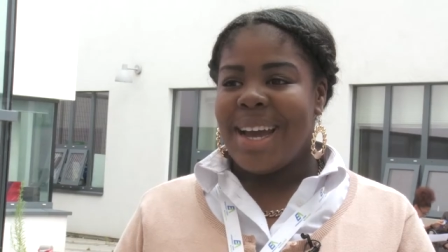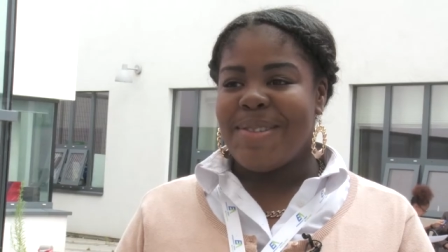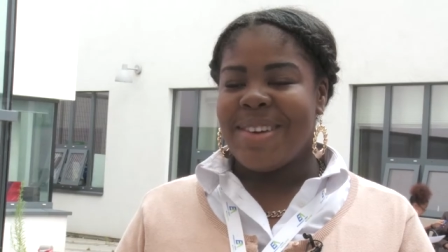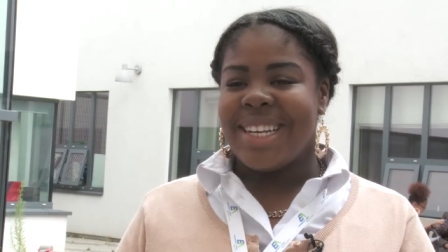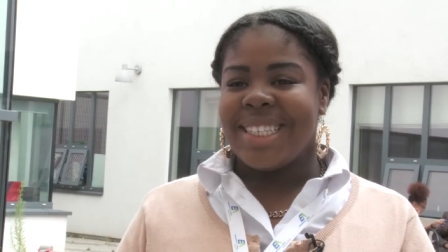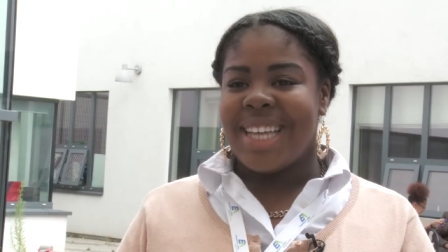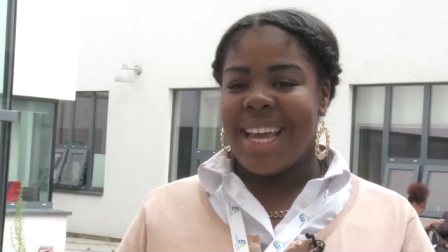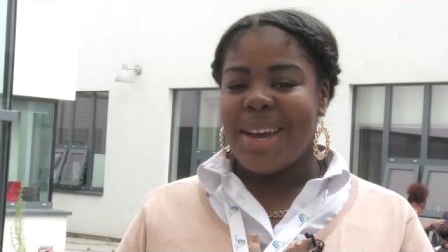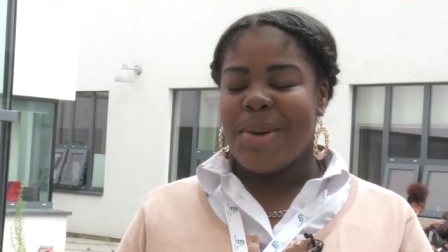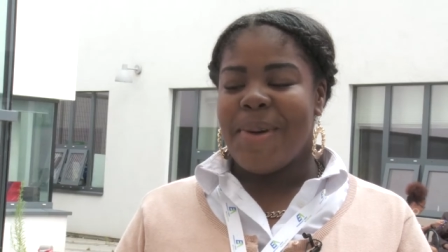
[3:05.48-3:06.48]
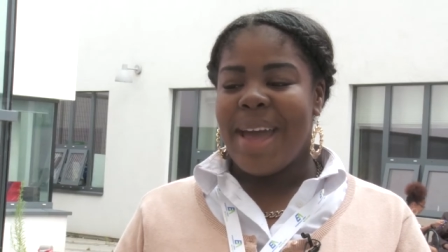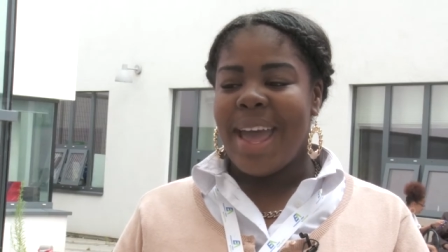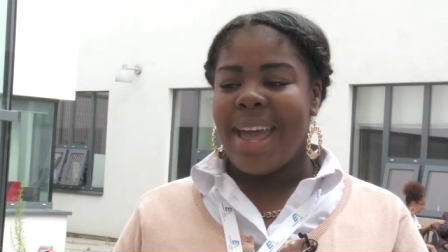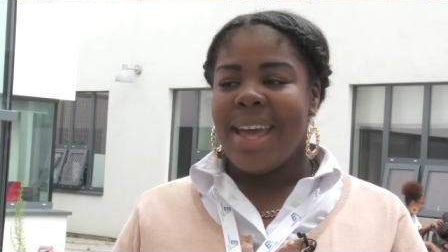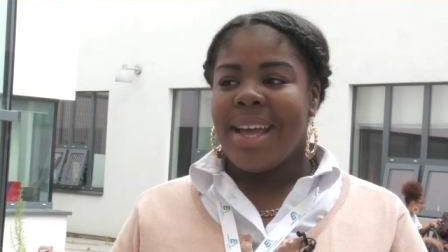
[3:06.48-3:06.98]
I'm going to take
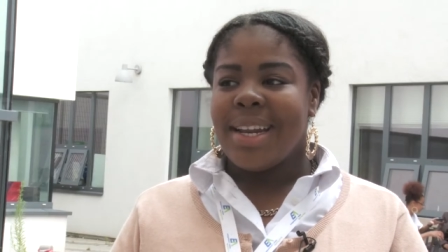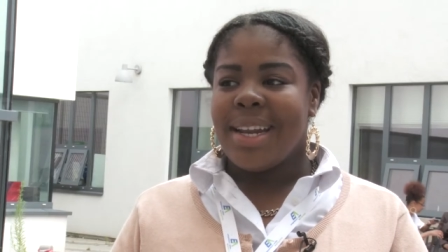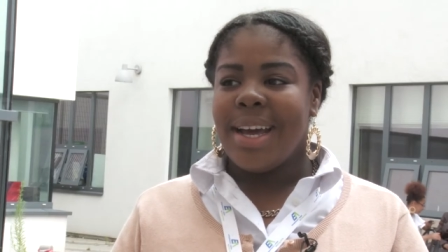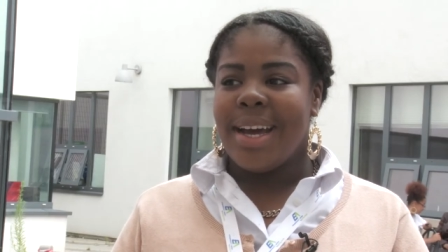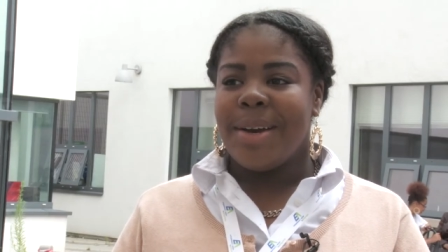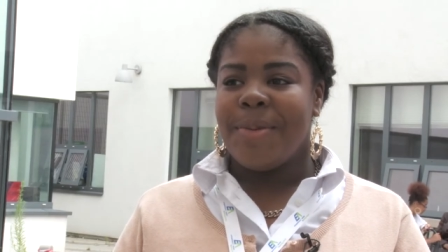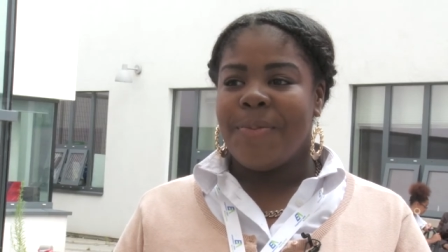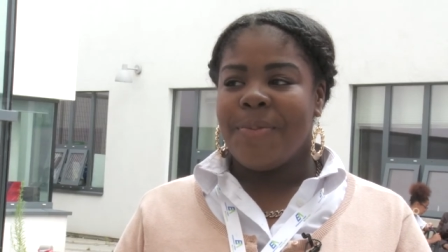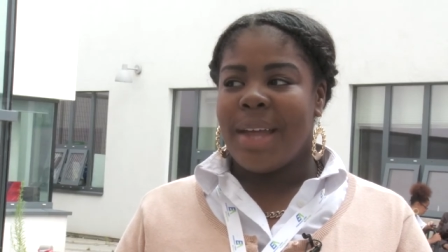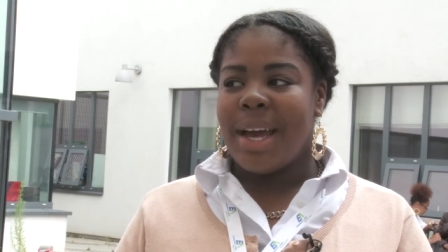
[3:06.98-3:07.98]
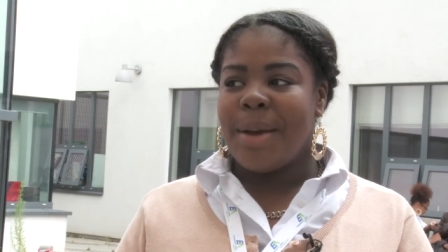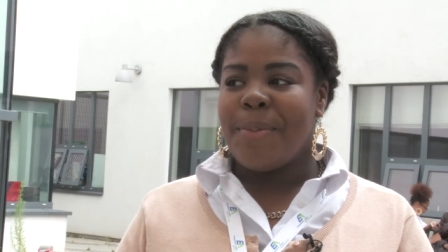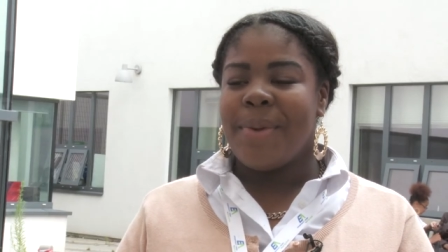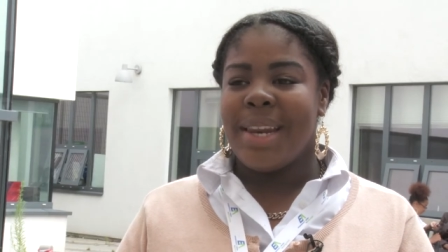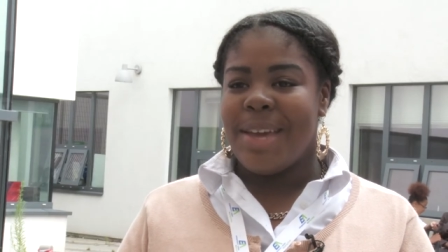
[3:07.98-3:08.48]
away um, that
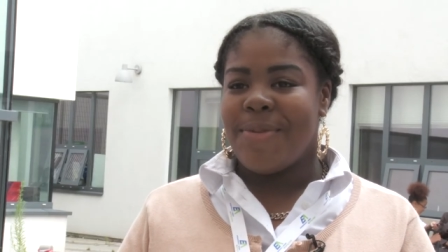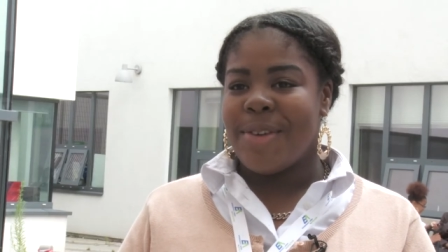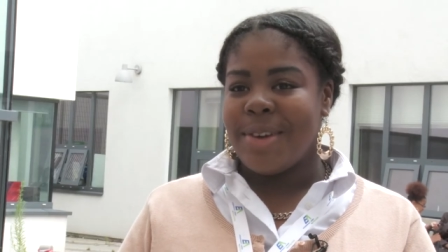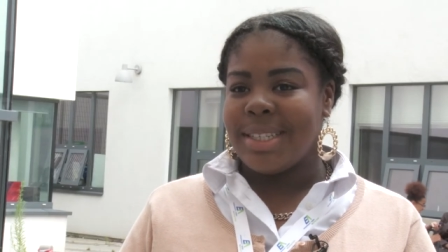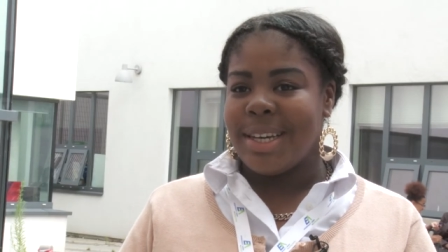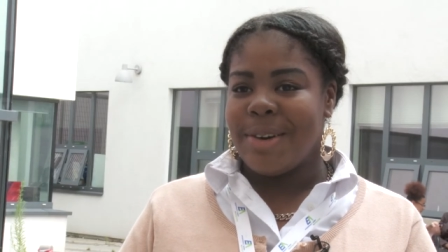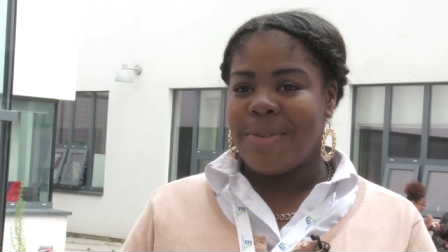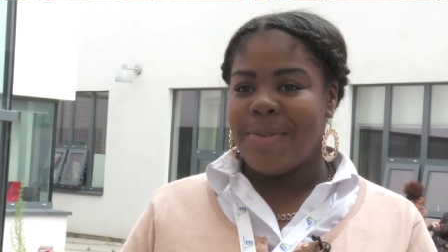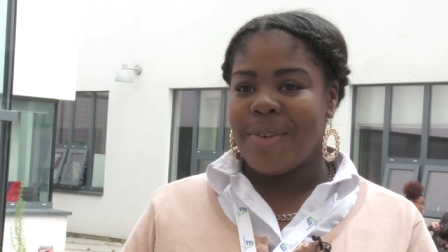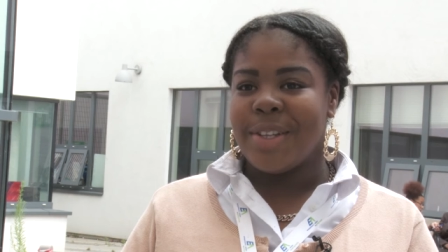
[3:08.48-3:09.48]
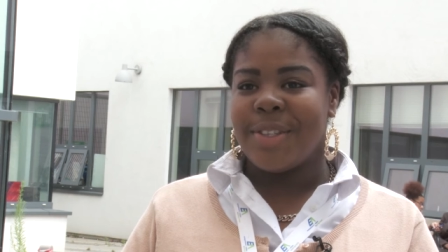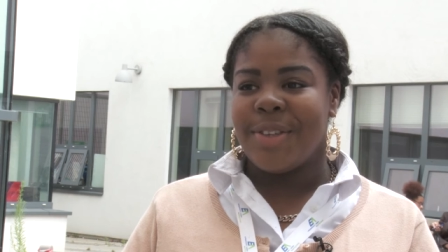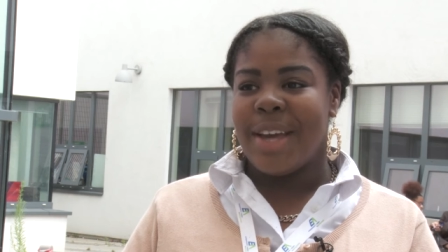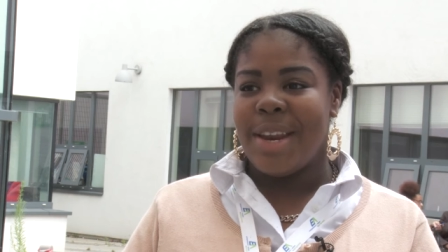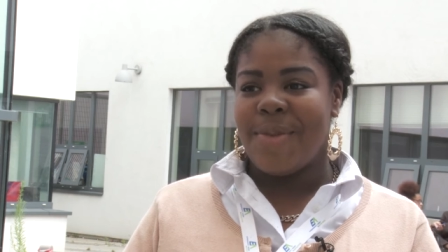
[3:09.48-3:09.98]
believe in yourself, you can
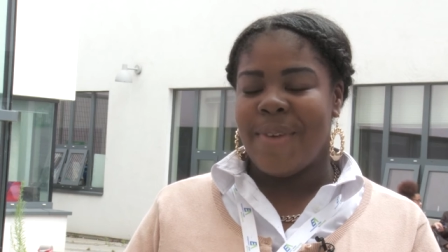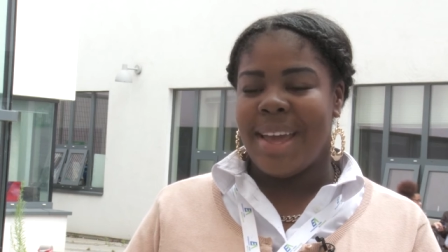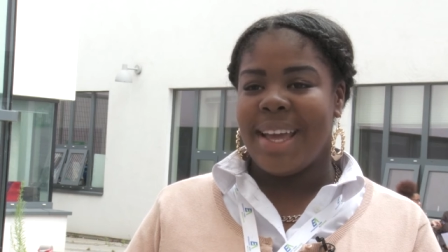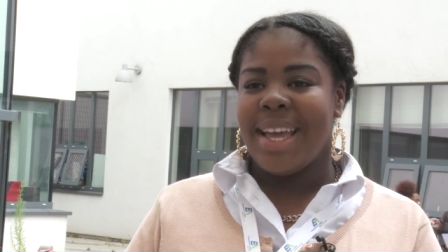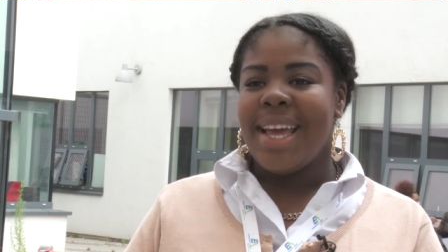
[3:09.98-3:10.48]
do anything.